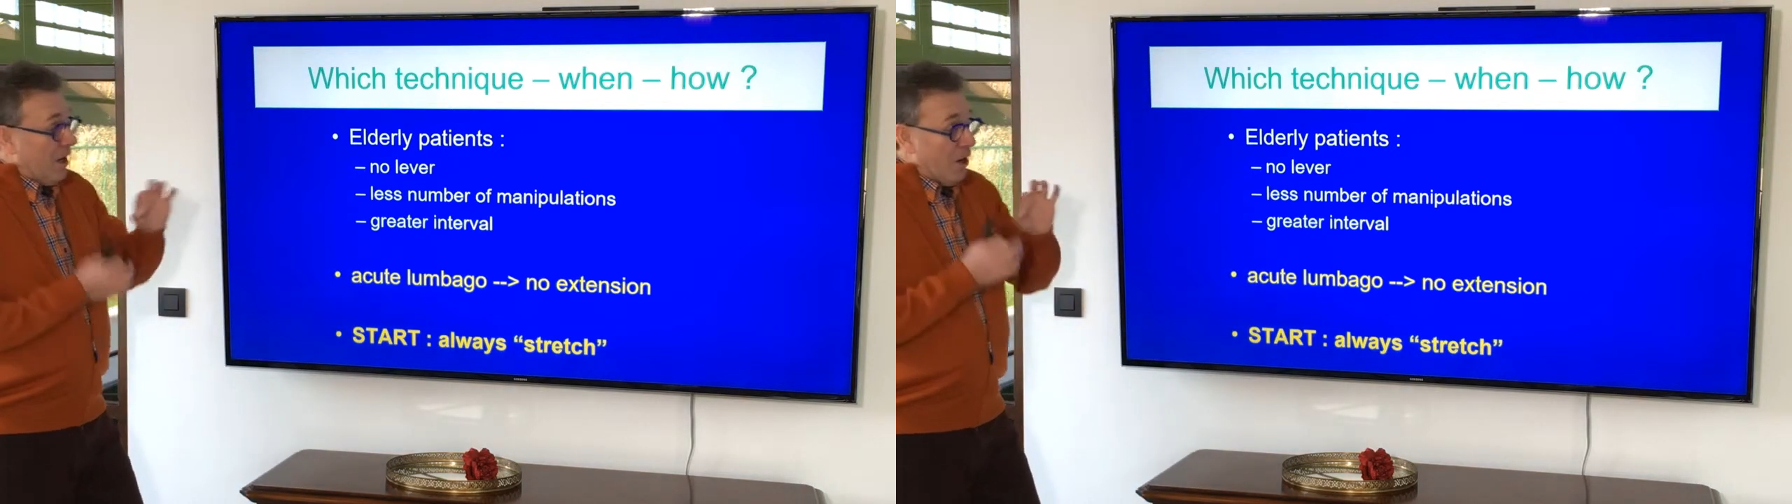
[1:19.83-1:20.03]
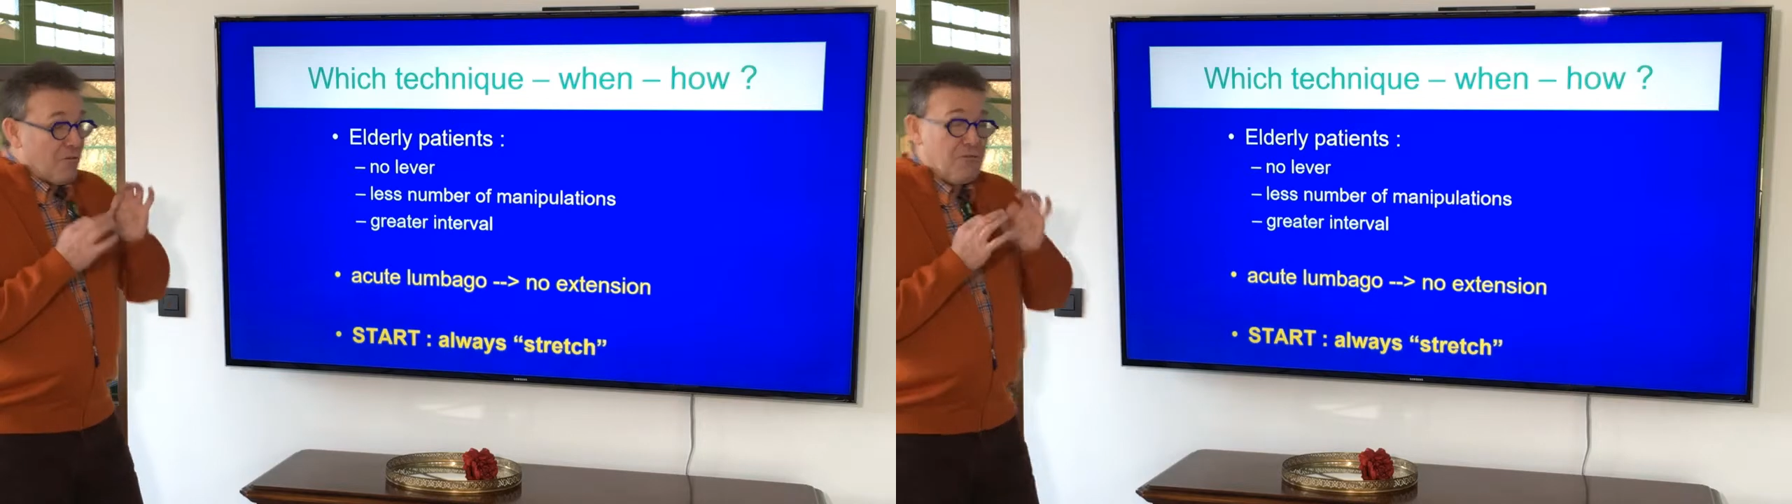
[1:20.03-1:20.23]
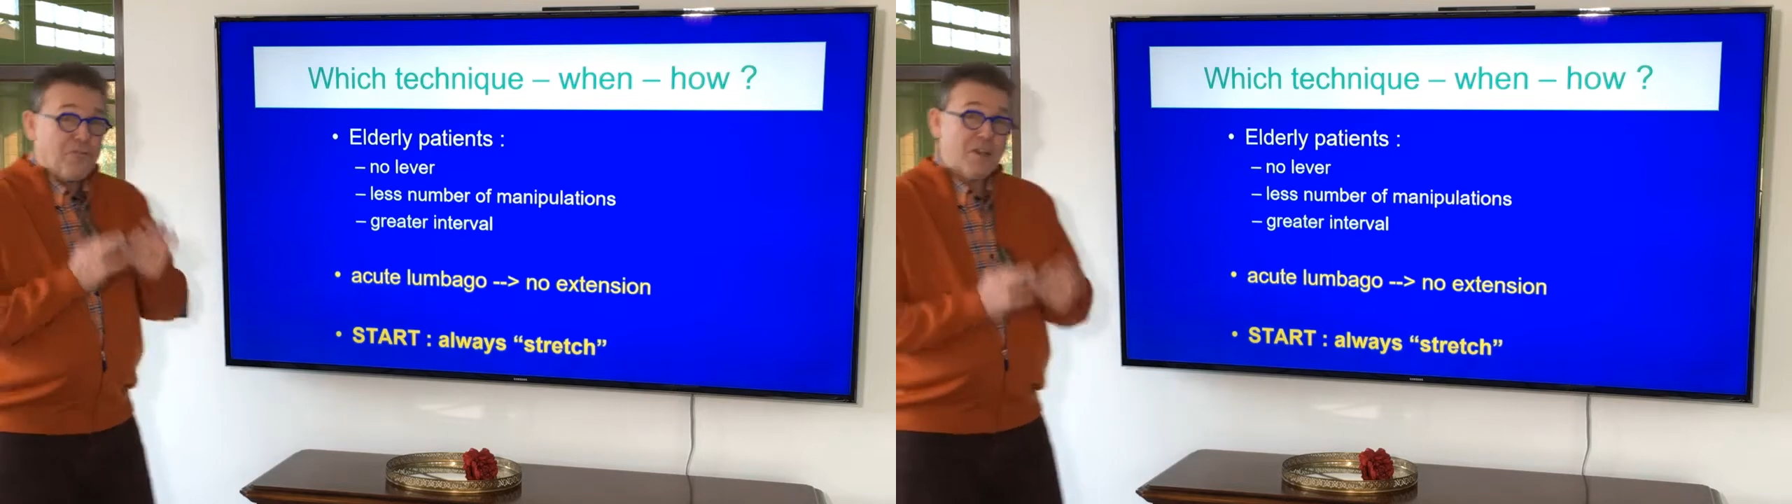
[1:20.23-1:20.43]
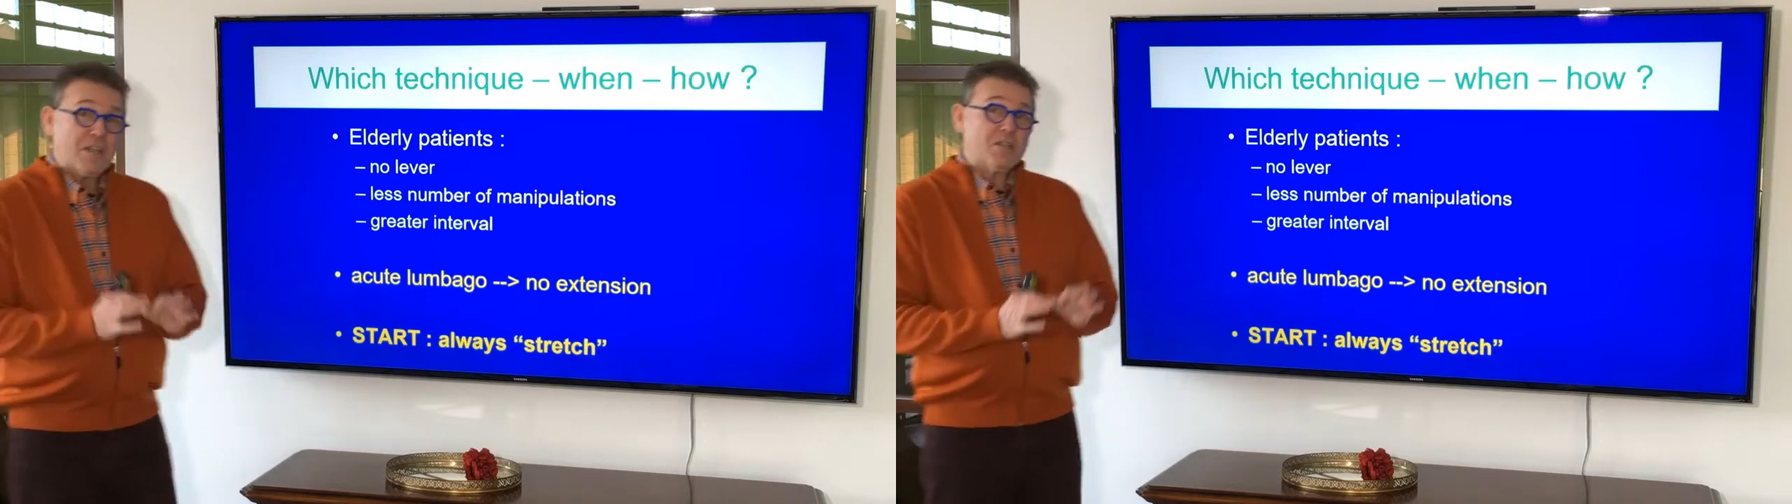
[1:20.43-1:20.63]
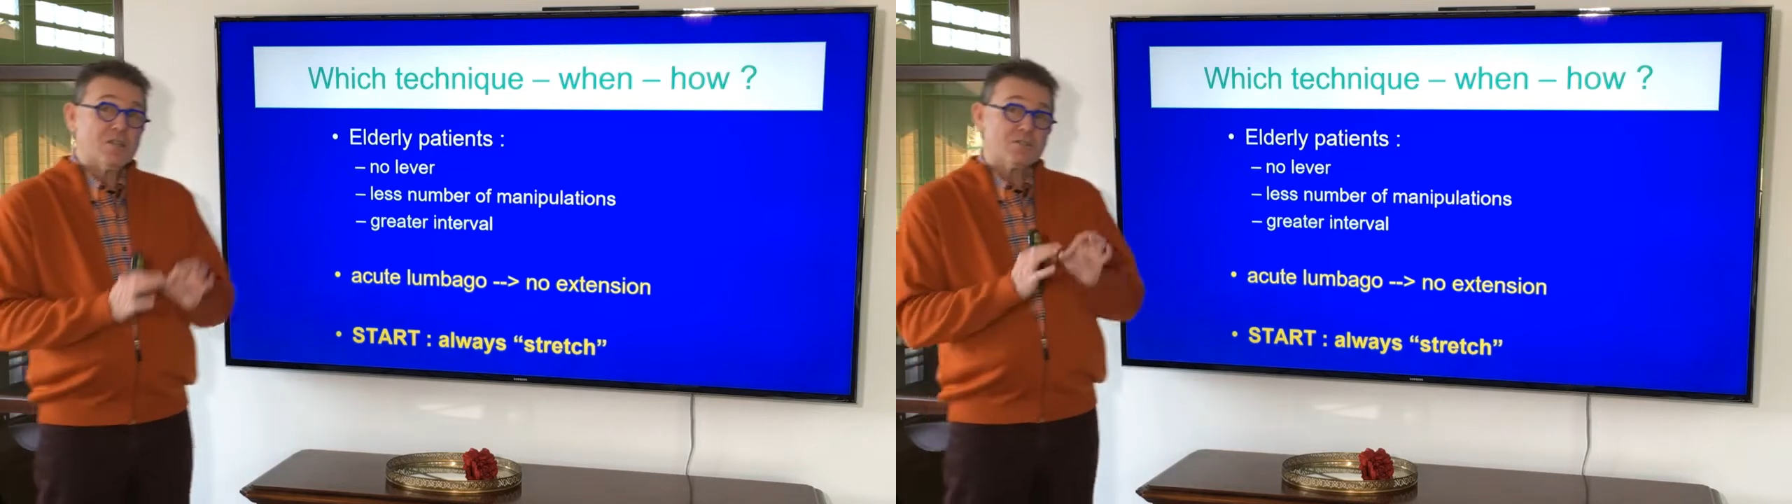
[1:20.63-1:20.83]
A
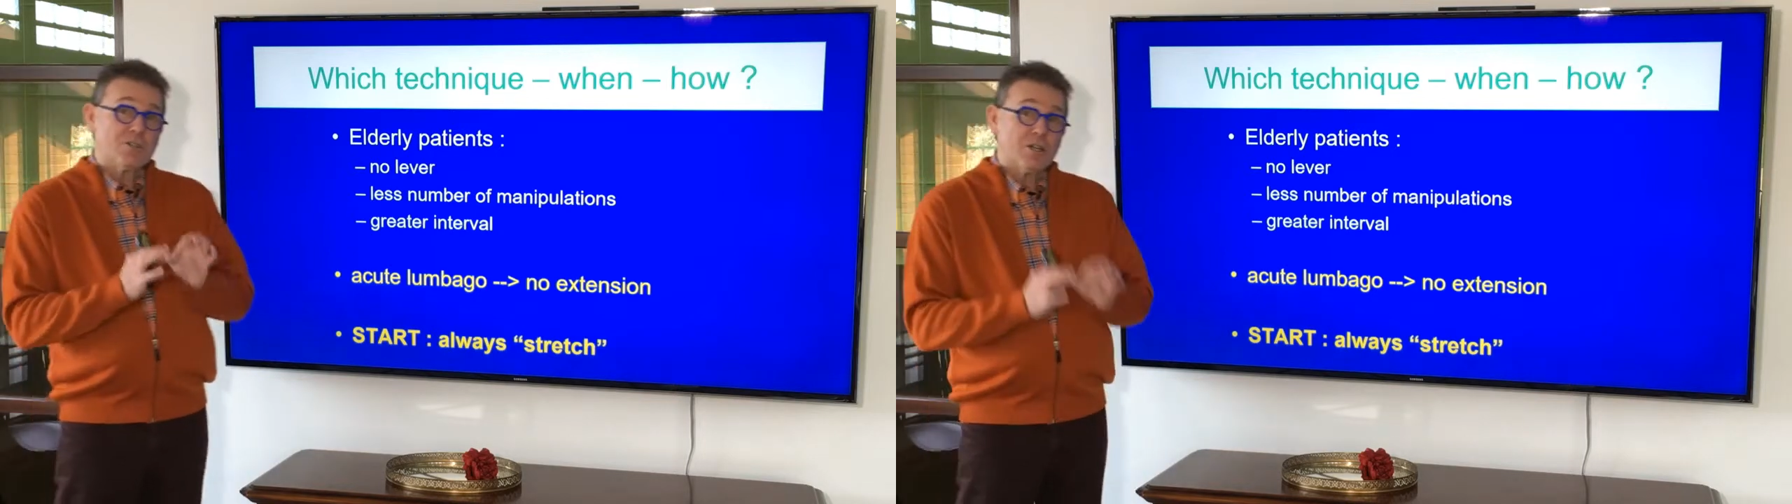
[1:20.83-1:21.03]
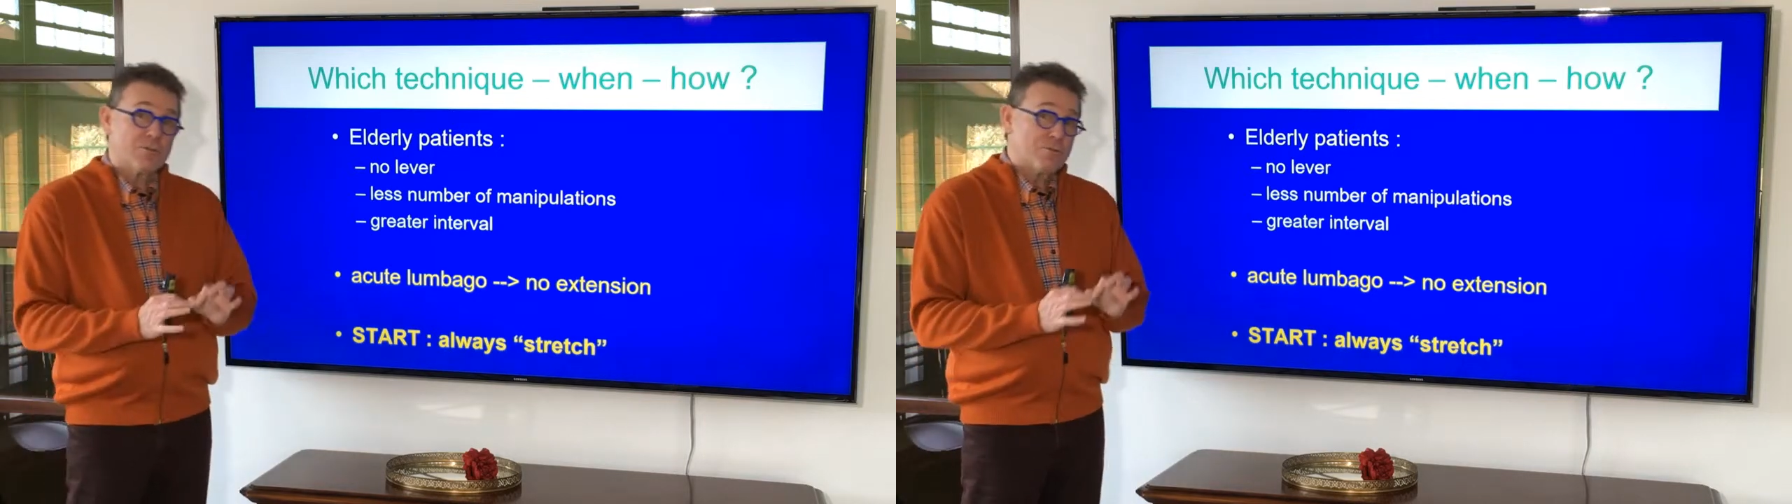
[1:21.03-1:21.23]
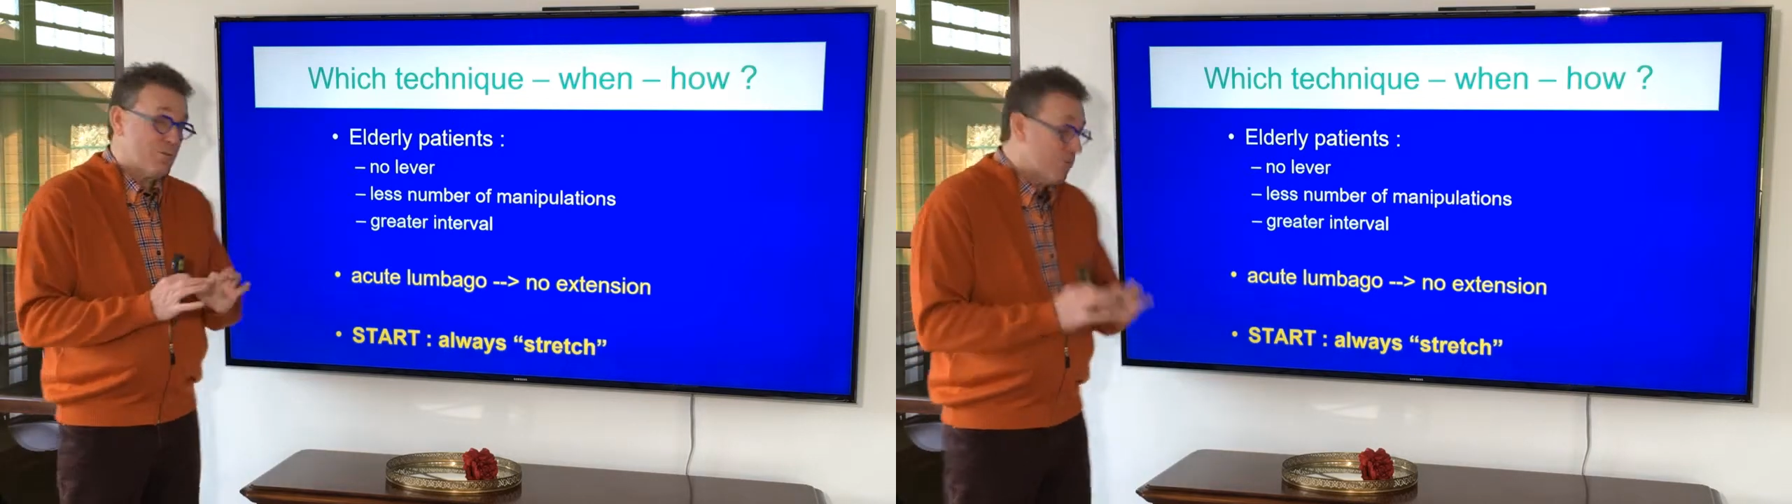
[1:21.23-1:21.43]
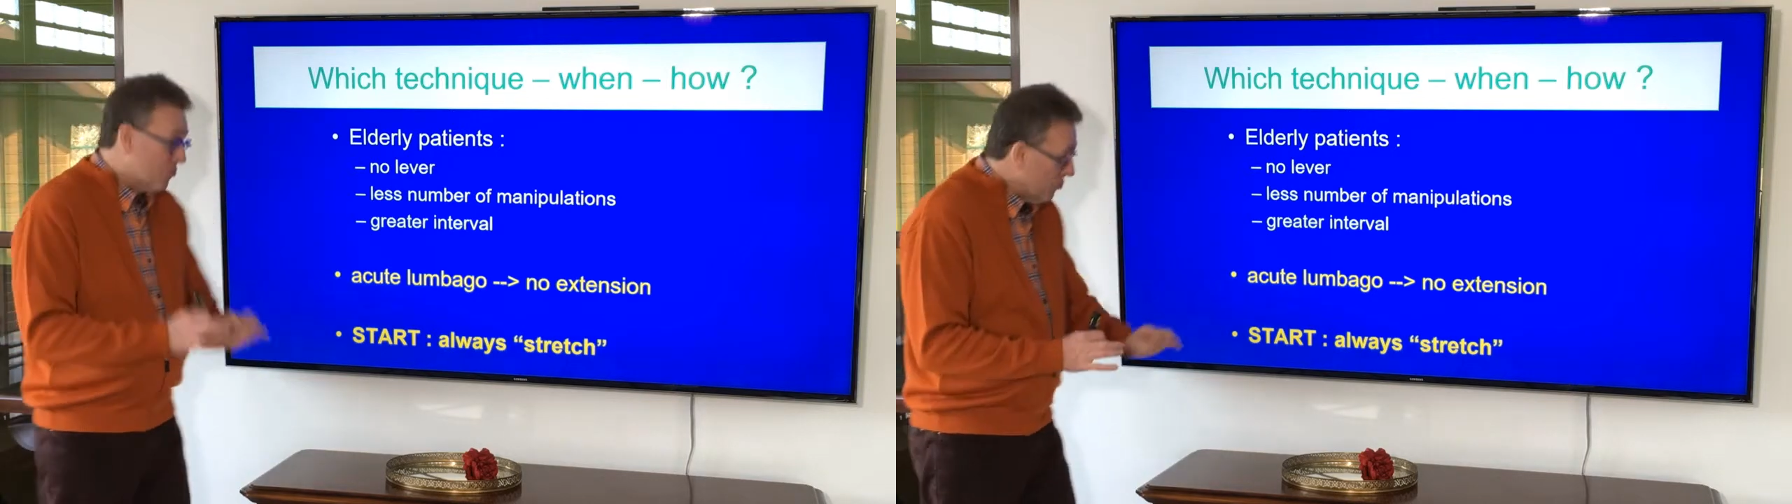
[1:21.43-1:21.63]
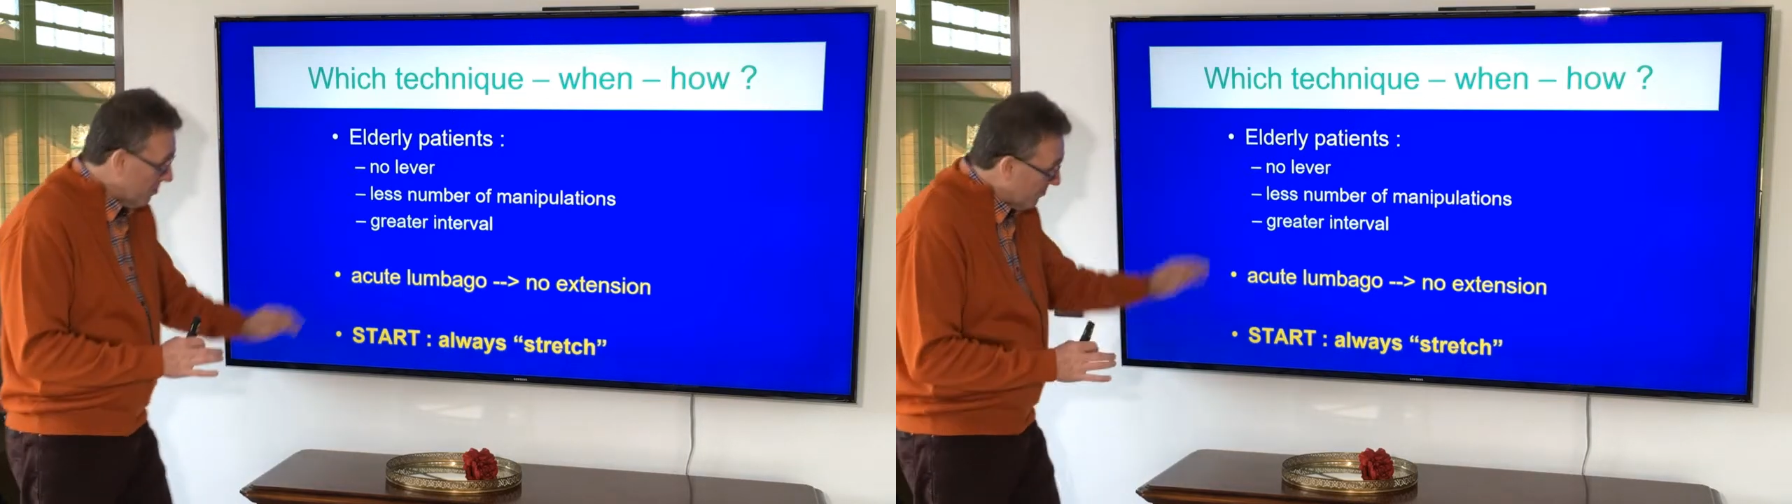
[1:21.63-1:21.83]
fixed general
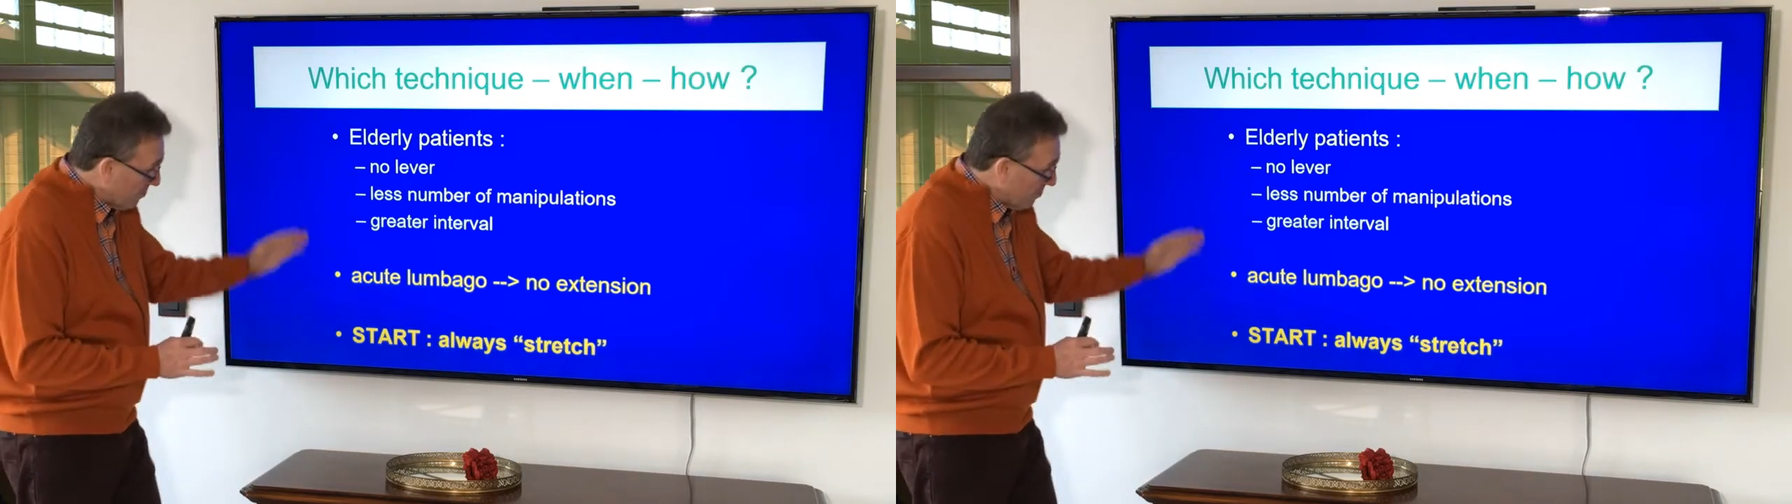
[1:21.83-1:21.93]
rule, if a